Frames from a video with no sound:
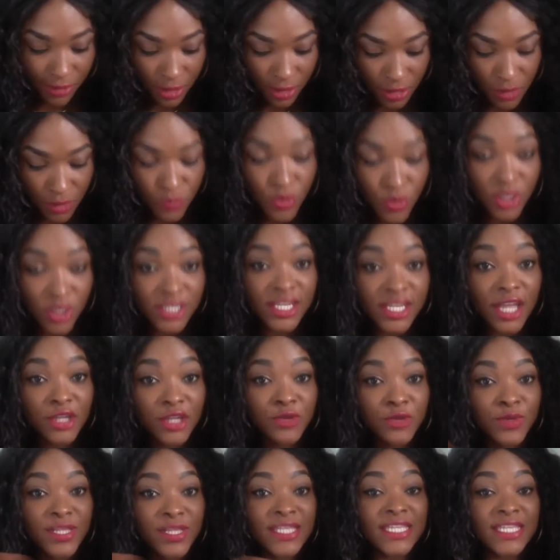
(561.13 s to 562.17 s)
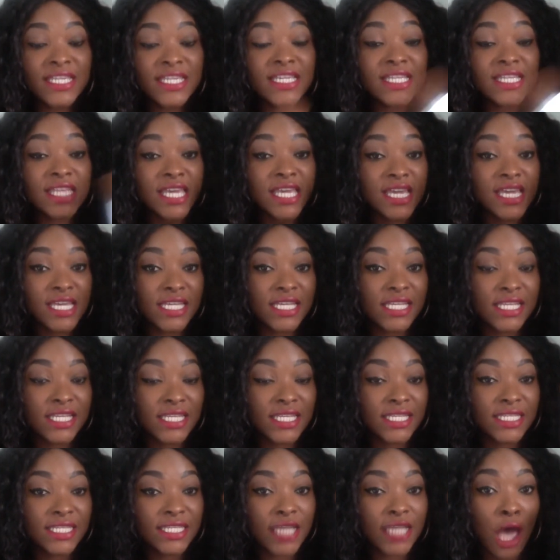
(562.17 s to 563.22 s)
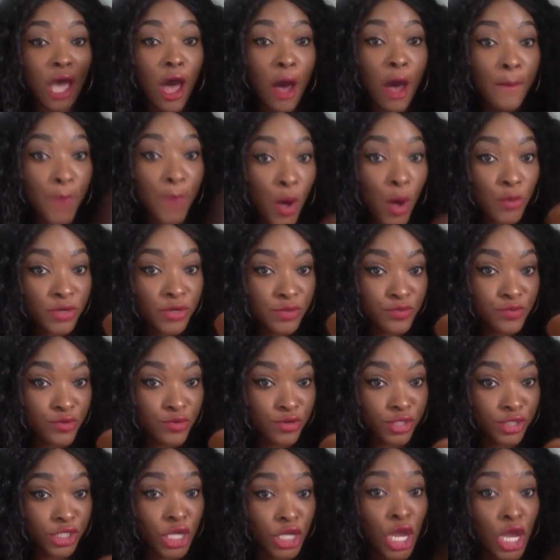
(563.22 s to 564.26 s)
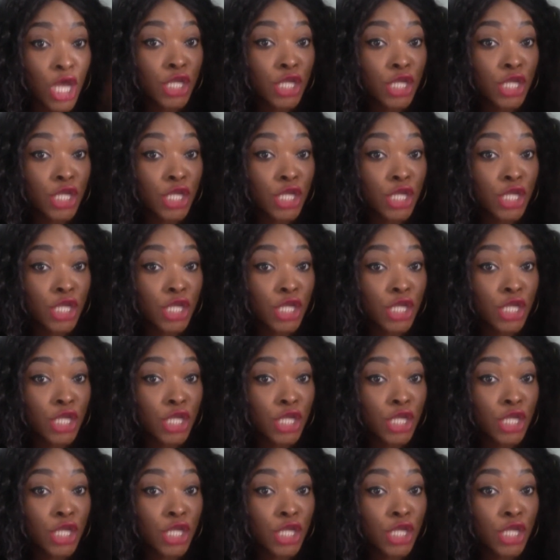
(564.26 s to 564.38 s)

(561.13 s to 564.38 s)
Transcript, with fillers: Another brush that you will need is a powder brush.